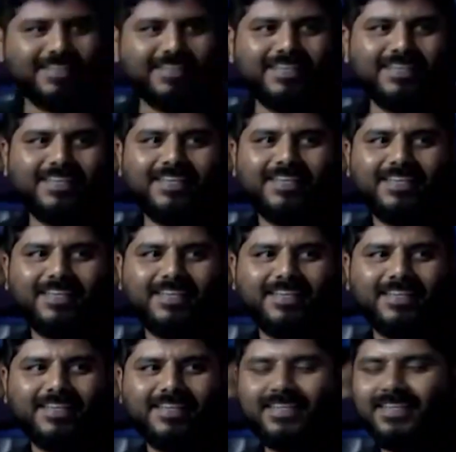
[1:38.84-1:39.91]

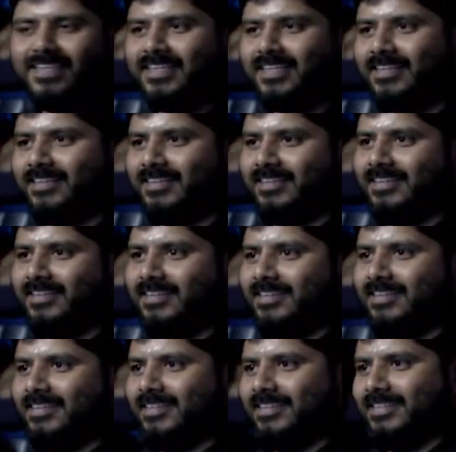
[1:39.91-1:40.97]

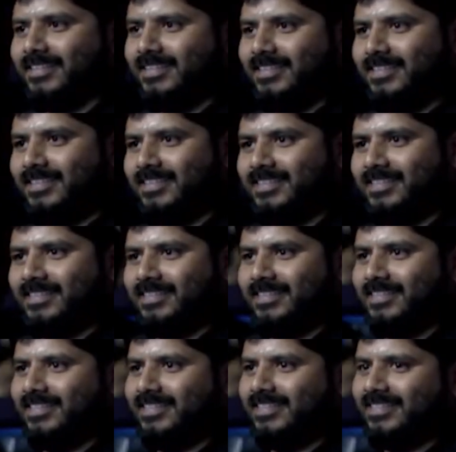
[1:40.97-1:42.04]
This person isn't speaking.